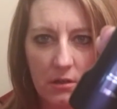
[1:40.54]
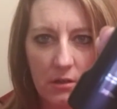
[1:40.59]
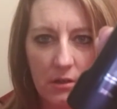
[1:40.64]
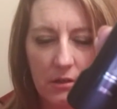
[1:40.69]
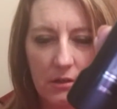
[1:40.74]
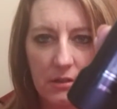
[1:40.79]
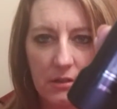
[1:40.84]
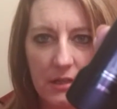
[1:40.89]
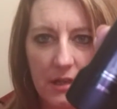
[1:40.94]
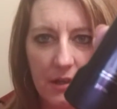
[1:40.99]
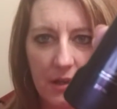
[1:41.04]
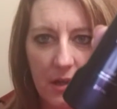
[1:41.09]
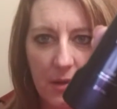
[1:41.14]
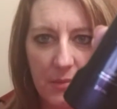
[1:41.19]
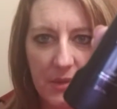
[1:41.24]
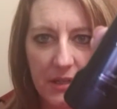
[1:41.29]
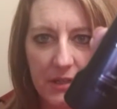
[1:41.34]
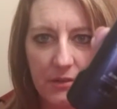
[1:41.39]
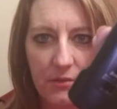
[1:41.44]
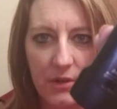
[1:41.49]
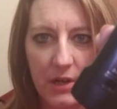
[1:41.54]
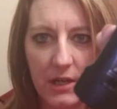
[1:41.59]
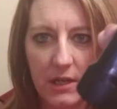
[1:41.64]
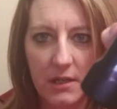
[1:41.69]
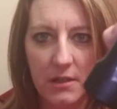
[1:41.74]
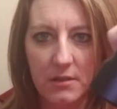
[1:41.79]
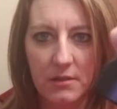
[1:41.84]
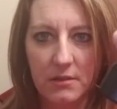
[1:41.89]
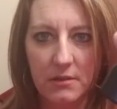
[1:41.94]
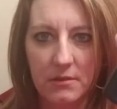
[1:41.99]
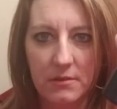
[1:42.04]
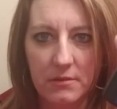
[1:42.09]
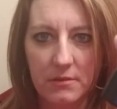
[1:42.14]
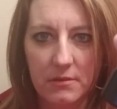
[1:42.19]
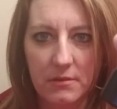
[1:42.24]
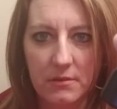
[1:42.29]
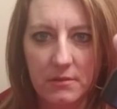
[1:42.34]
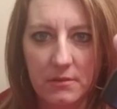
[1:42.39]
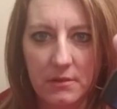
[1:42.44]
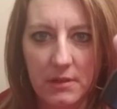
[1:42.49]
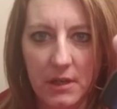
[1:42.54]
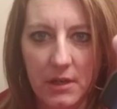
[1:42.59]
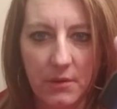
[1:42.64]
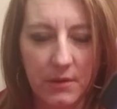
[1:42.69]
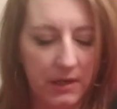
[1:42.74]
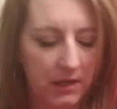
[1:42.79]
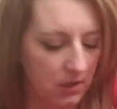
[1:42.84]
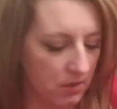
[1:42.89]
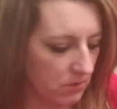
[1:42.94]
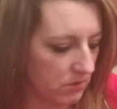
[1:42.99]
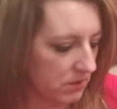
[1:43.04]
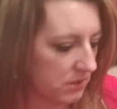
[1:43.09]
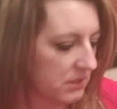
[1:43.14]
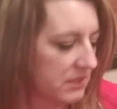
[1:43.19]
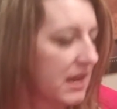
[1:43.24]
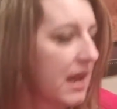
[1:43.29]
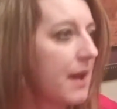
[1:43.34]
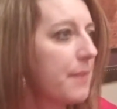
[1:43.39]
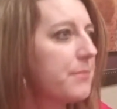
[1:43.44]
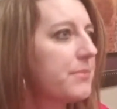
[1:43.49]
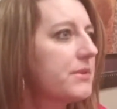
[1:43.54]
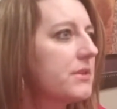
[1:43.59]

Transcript: It's not coming in right. There we go. Stop.